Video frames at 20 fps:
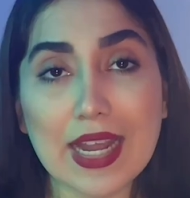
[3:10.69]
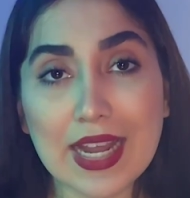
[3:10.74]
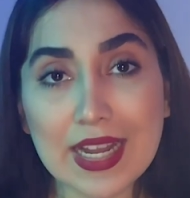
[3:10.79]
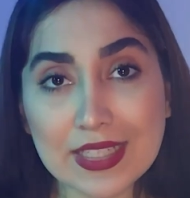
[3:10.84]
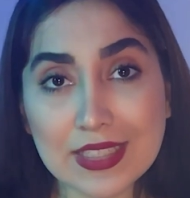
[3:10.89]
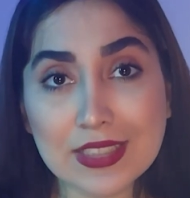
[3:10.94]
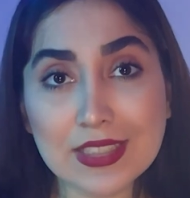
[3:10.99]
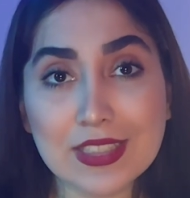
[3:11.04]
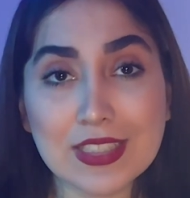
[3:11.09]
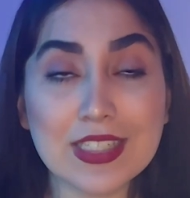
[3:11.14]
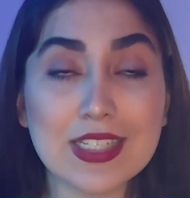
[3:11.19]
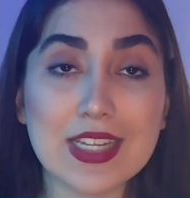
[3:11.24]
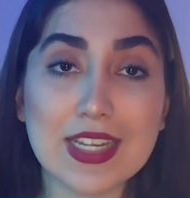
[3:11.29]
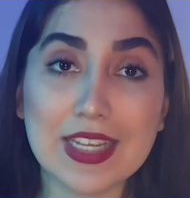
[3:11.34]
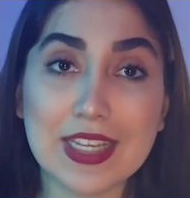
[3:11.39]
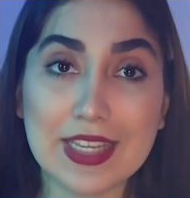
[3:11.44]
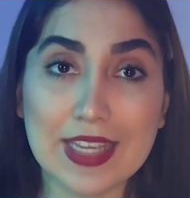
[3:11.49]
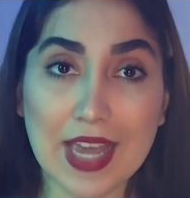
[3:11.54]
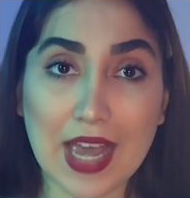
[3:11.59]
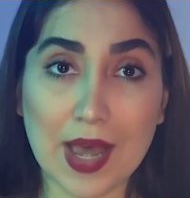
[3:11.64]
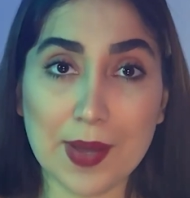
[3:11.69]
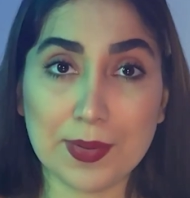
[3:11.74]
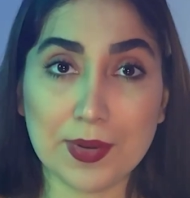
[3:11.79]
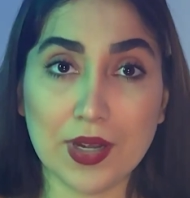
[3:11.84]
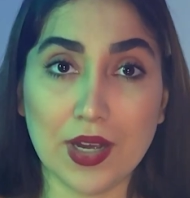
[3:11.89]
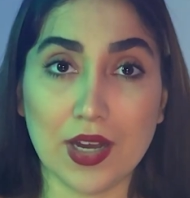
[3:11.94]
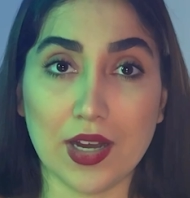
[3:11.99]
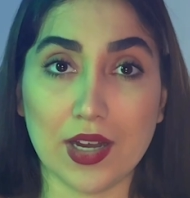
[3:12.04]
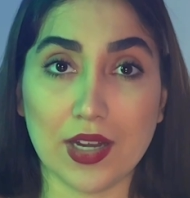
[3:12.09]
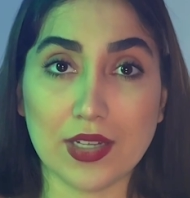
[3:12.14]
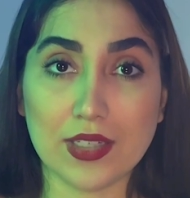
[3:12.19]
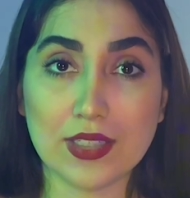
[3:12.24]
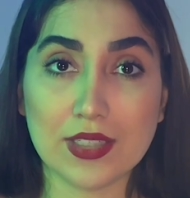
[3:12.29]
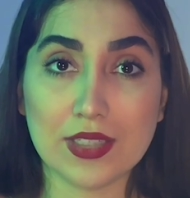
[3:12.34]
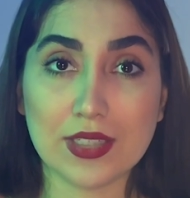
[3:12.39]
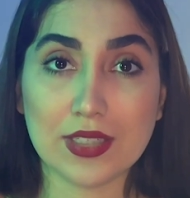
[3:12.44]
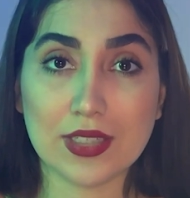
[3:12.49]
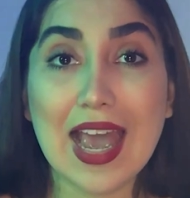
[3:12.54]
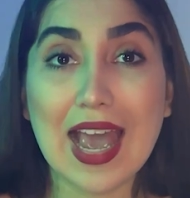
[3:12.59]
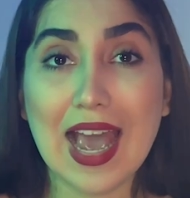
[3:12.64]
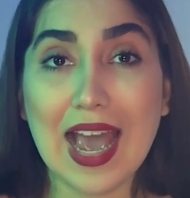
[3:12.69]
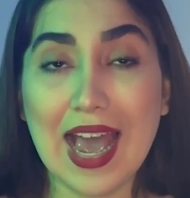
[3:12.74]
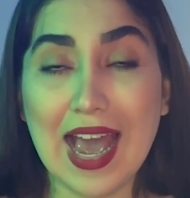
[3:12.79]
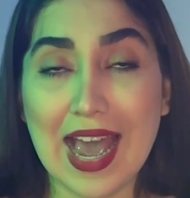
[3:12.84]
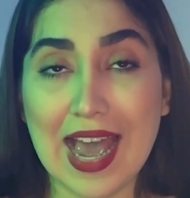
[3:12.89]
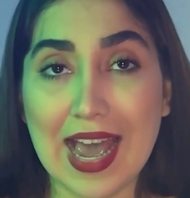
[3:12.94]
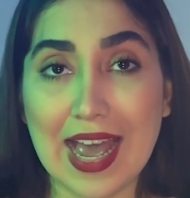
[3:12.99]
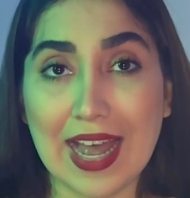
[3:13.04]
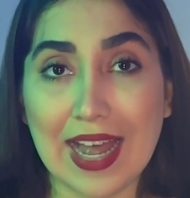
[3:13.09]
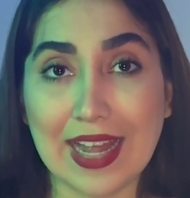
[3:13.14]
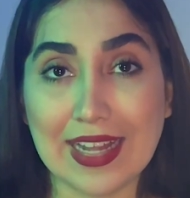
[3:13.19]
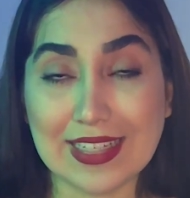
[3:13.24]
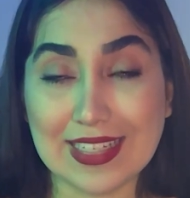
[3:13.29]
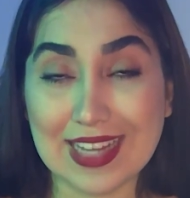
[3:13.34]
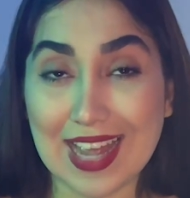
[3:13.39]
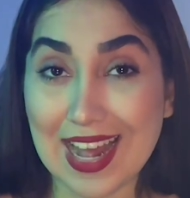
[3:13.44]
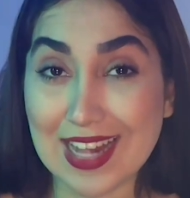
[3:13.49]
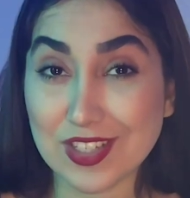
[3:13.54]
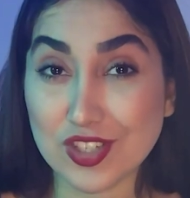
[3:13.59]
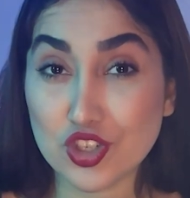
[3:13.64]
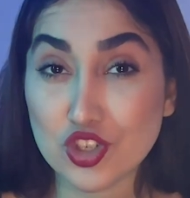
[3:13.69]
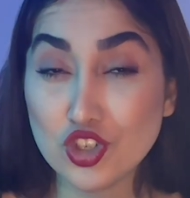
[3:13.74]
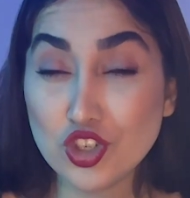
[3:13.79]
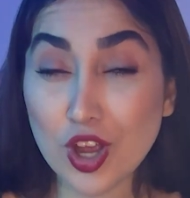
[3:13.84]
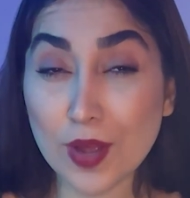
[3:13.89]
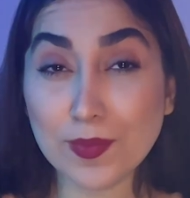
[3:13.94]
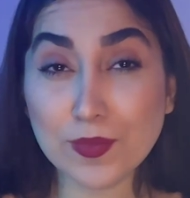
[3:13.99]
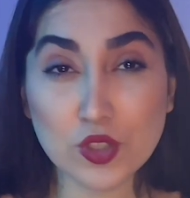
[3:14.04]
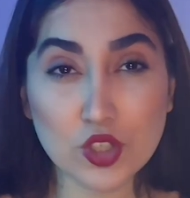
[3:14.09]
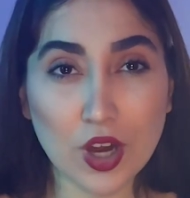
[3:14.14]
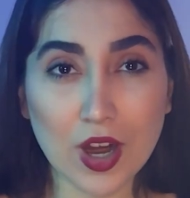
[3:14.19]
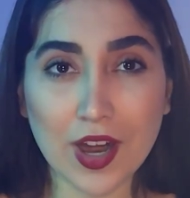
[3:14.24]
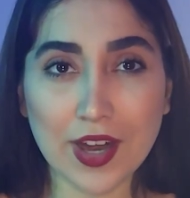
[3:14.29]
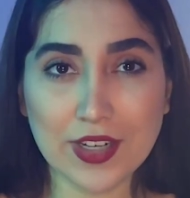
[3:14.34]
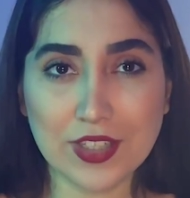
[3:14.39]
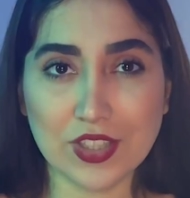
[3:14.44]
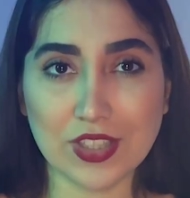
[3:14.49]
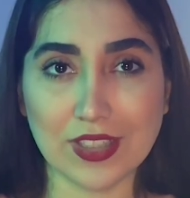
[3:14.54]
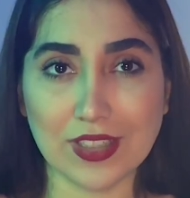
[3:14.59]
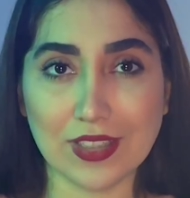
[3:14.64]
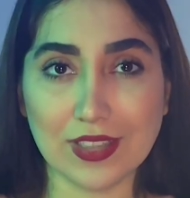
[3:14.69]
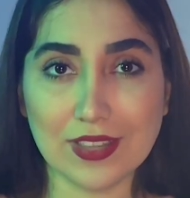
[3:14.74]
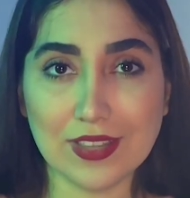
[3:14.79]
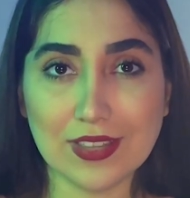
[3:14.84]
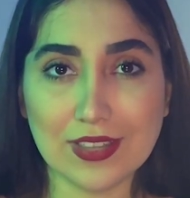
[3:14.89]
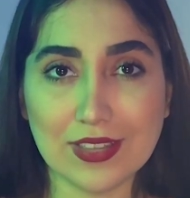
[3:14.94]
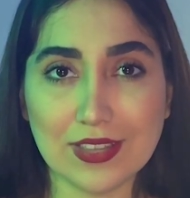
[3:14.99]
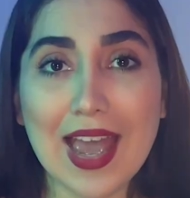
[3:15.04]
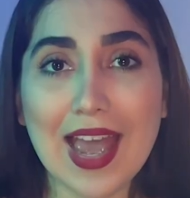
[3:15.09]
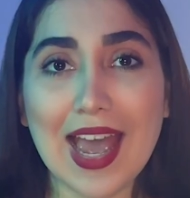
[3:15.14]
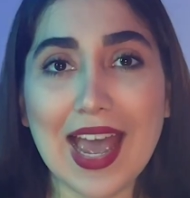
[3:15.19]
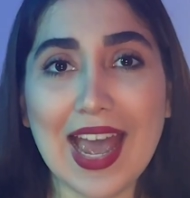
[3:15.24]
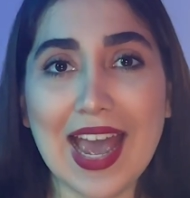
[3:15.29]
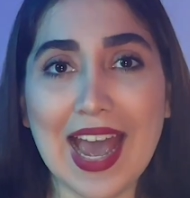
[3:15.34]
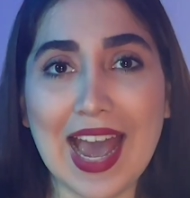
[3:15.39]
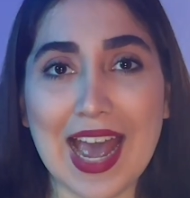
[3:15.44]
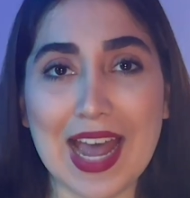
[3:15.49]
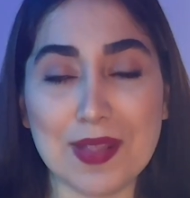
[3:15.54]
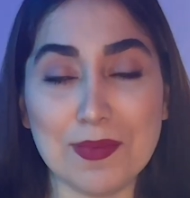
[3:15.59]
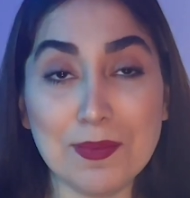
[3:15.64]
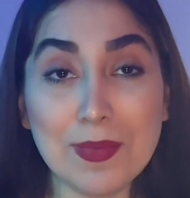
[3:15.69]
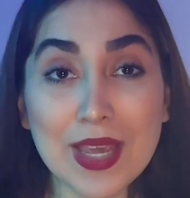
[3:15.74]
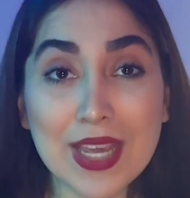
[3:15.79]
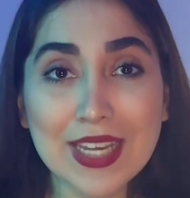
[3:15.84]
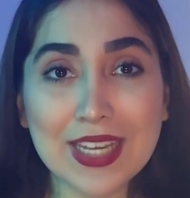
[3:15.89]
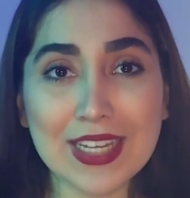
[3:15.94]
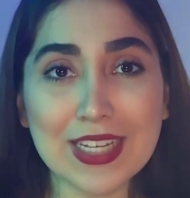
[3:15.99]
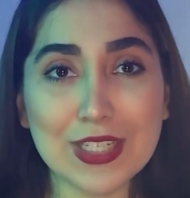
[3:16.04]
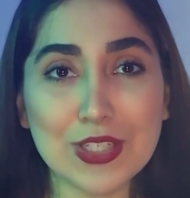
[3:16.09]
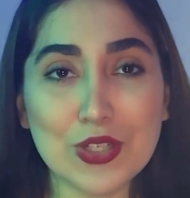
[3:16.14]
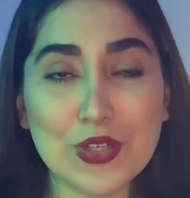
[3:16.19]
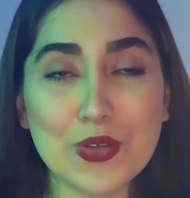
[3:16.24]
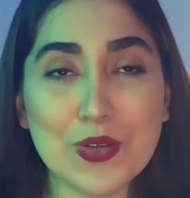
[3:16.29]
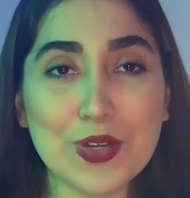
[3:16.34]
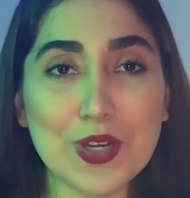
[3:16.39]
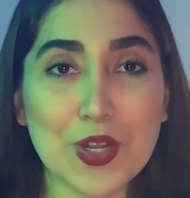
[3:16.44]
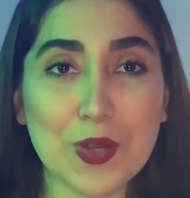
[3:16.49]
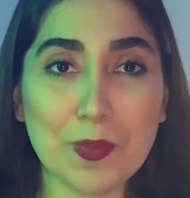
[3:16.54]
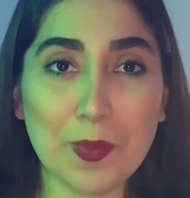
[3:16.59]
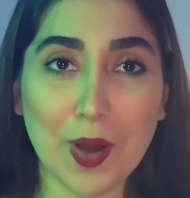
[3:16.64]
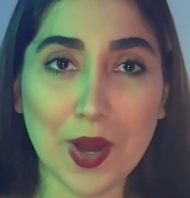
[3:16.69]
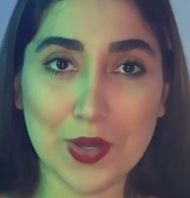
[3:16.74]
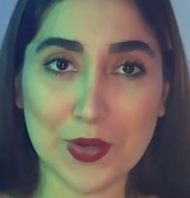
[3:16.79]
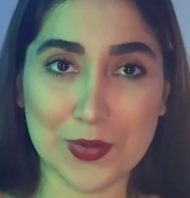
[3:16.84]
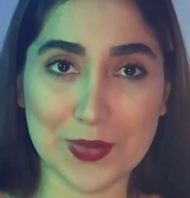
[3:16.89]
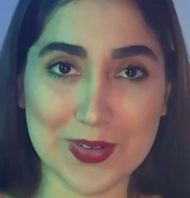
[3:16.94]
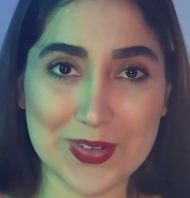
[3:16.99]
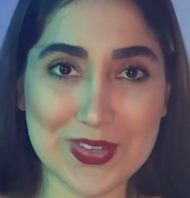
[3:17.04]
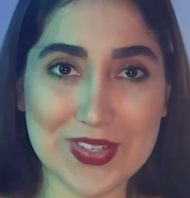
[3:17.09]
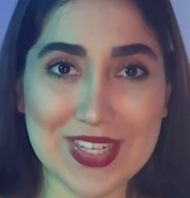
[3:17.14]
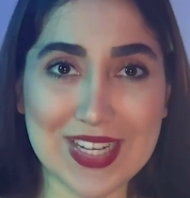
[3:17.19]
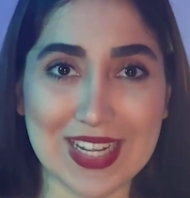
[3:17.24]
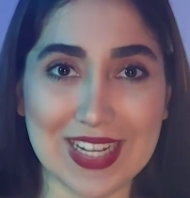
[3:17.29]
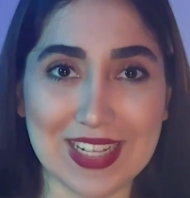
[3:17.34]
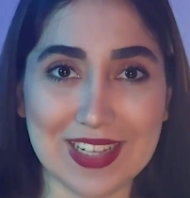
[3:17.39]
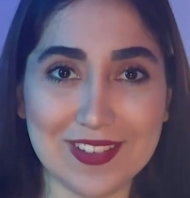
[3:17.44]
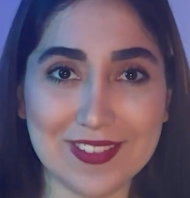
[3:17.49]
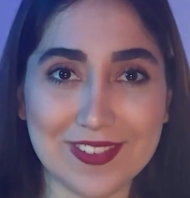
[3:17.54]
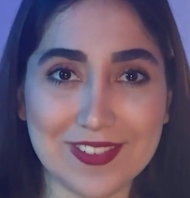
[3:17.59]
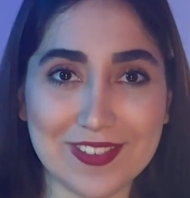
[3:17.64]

Edit it in CapCut and add some title and make it unique by yourself.